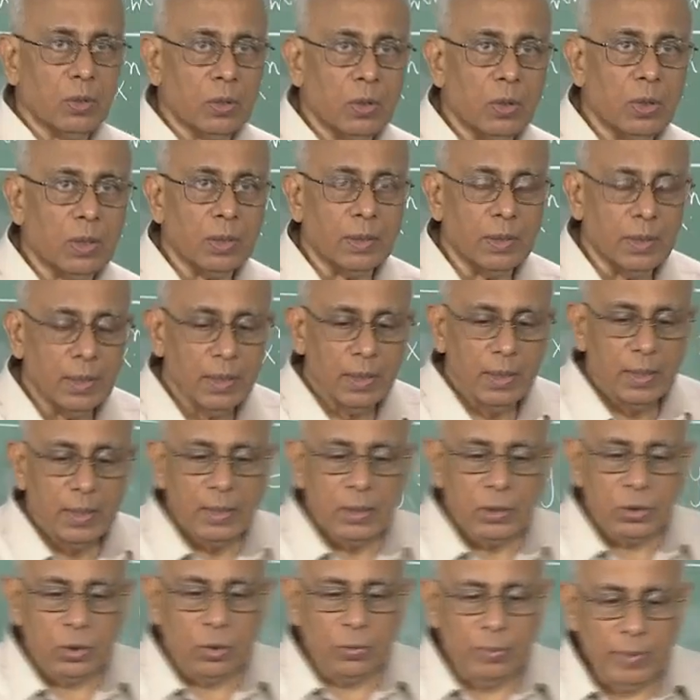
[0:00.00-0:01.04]
or odd.
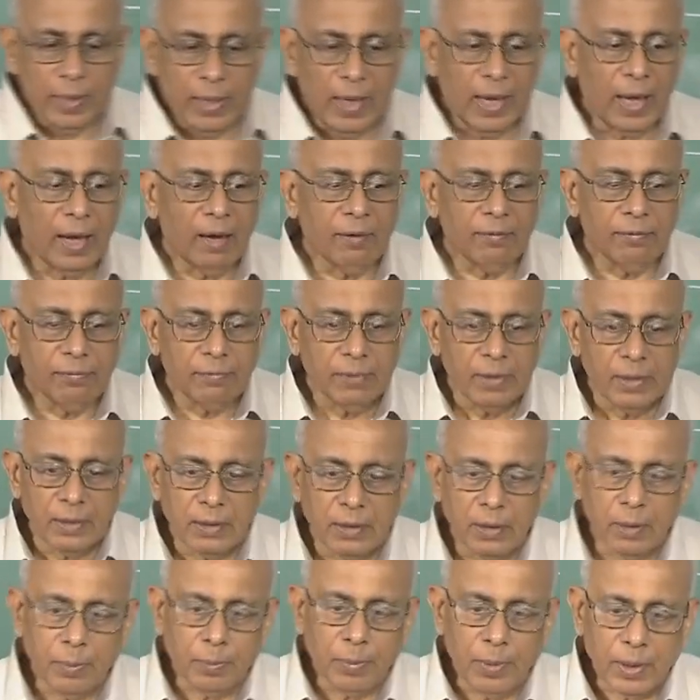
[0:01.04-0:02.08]
So we have
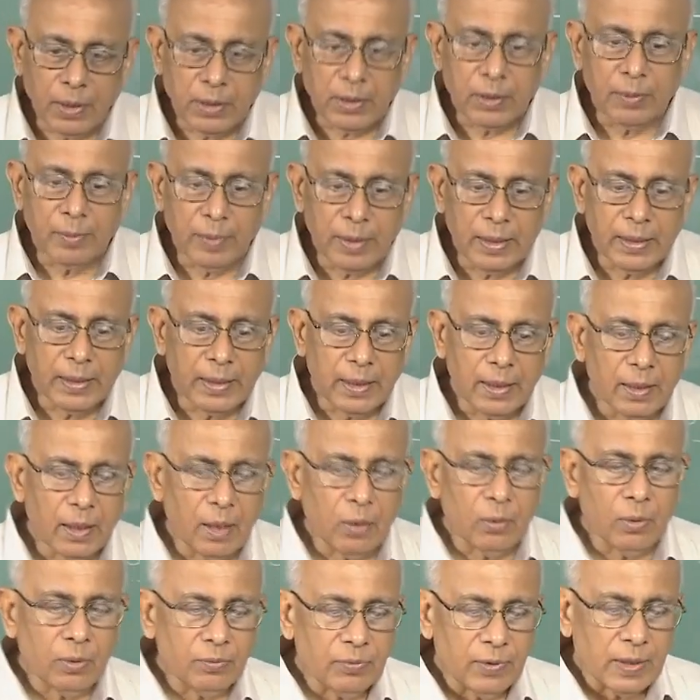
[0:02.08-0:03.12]
the possibility
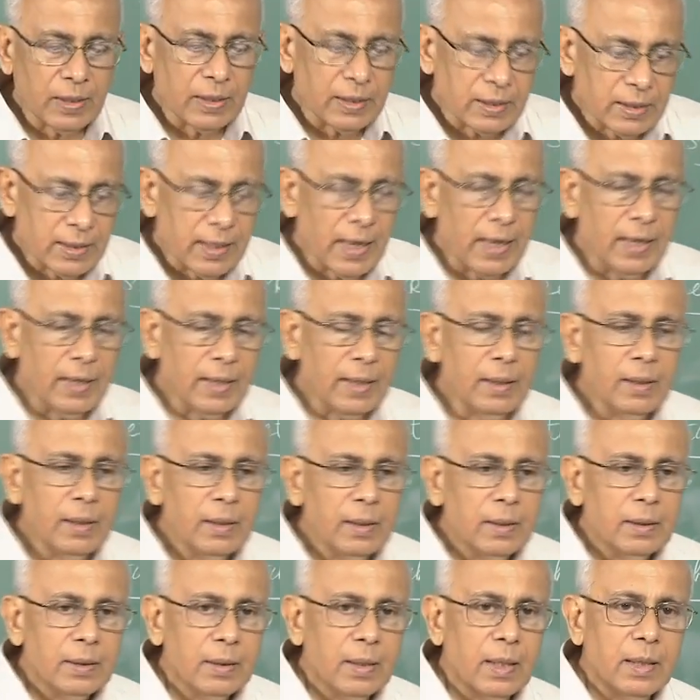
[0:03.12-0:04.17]
now of understanding
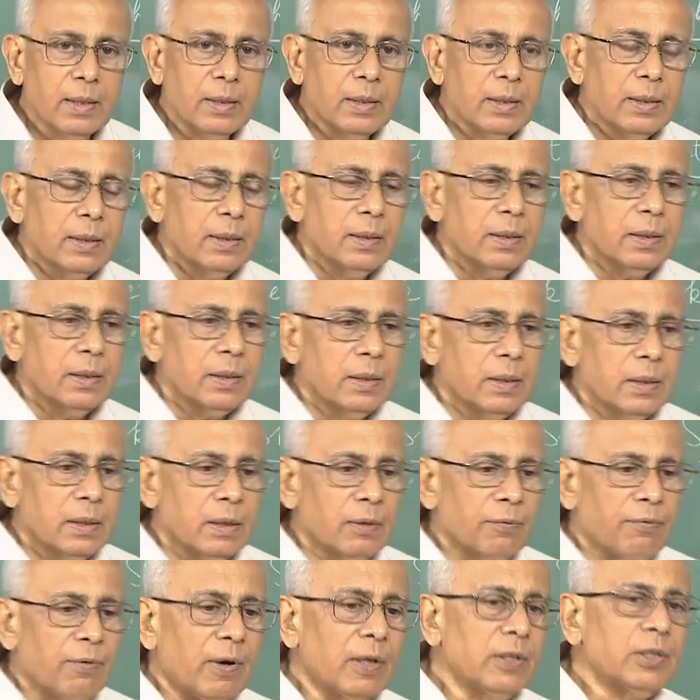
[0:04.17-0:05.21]
that
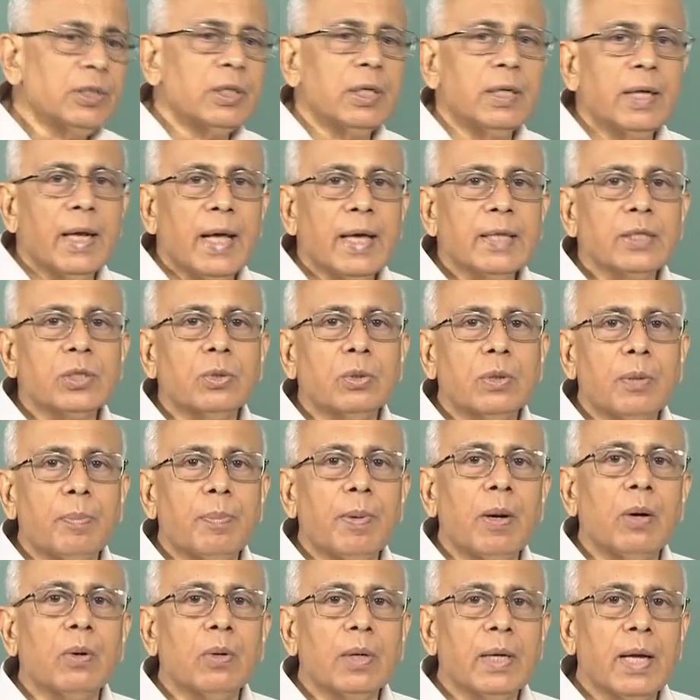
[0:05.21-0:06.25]
the function x to the
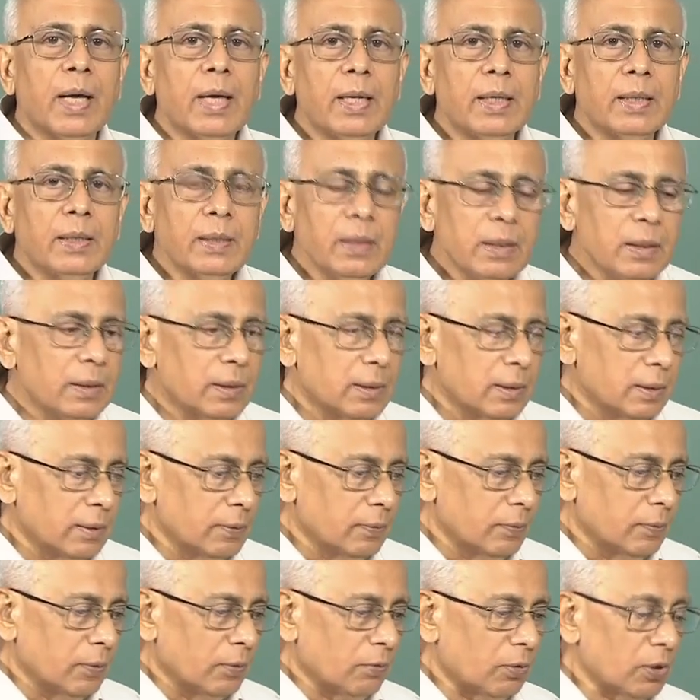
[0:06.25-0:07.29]
power n
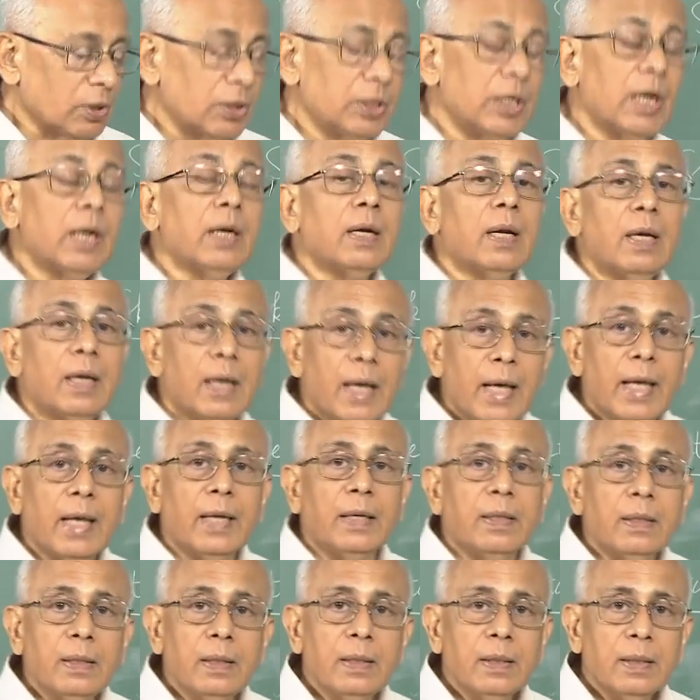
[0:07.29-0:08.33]
for general
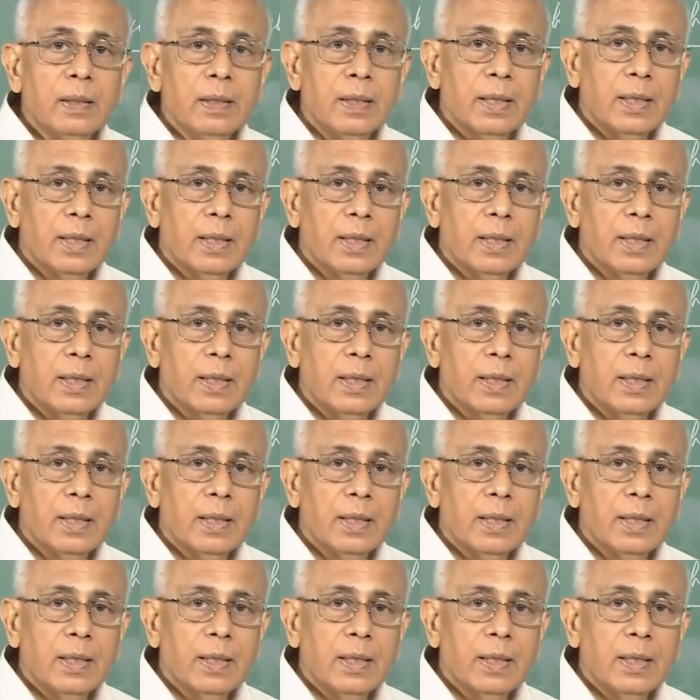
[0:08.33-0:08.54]
n